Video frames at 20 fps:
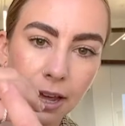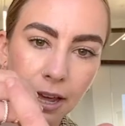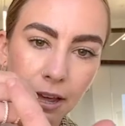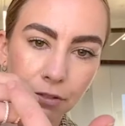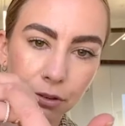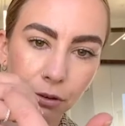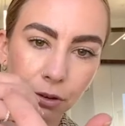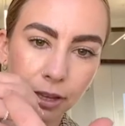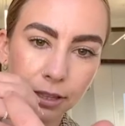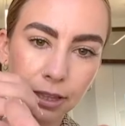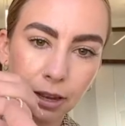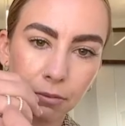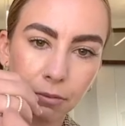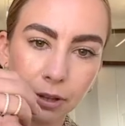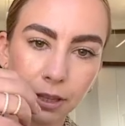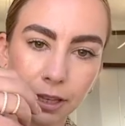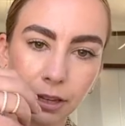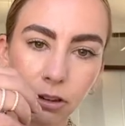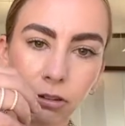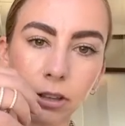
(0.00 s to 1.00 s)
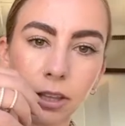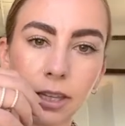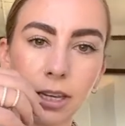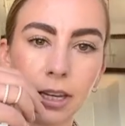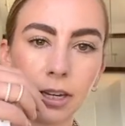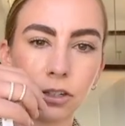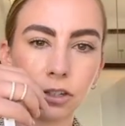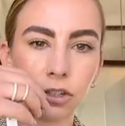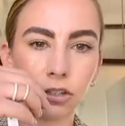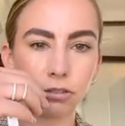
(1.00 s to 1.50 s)
if you like that really
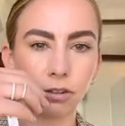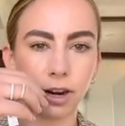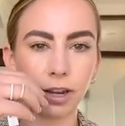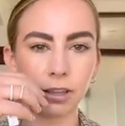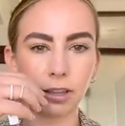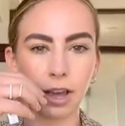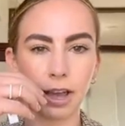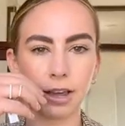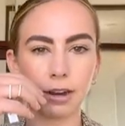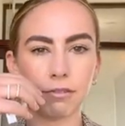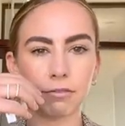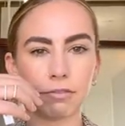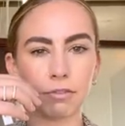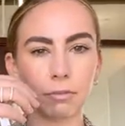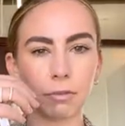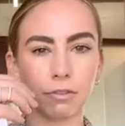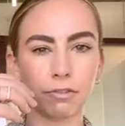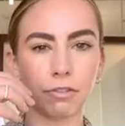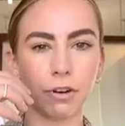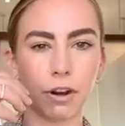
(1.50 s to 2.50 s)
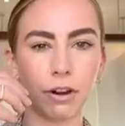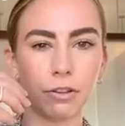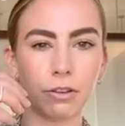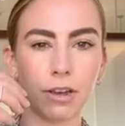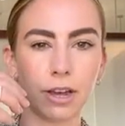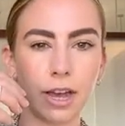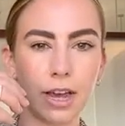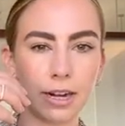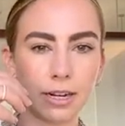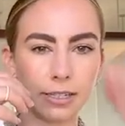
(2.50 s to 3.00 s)
clean straight line from afar you
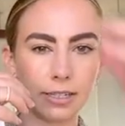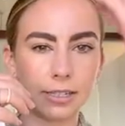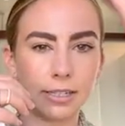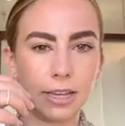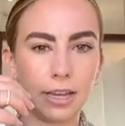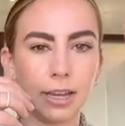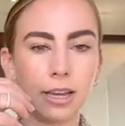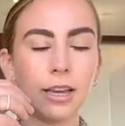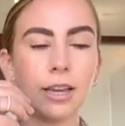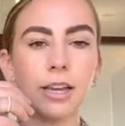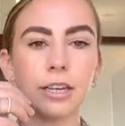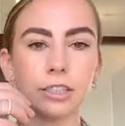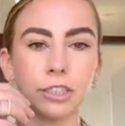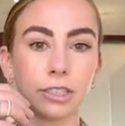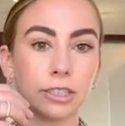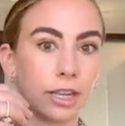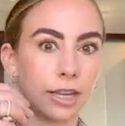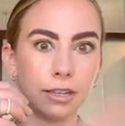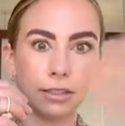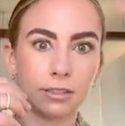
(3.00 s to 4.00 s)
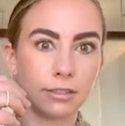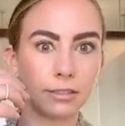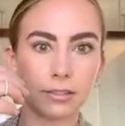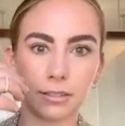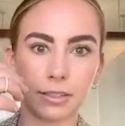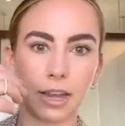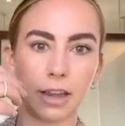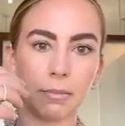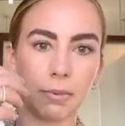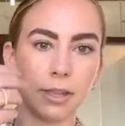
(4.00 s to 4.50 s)
can kind of see just like
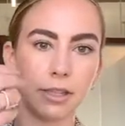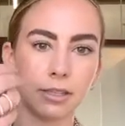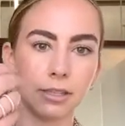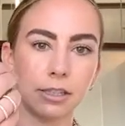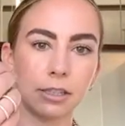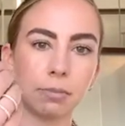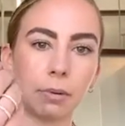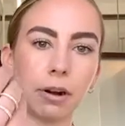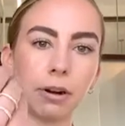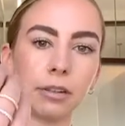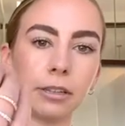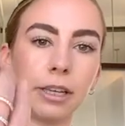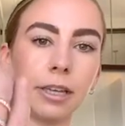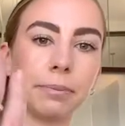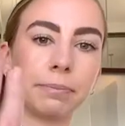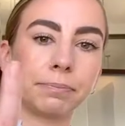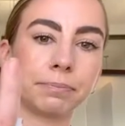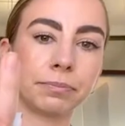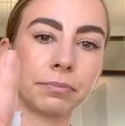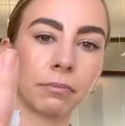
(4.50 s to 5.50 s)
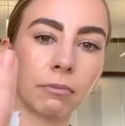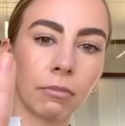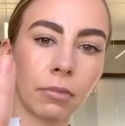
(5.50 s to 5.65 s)
diamonds sparkly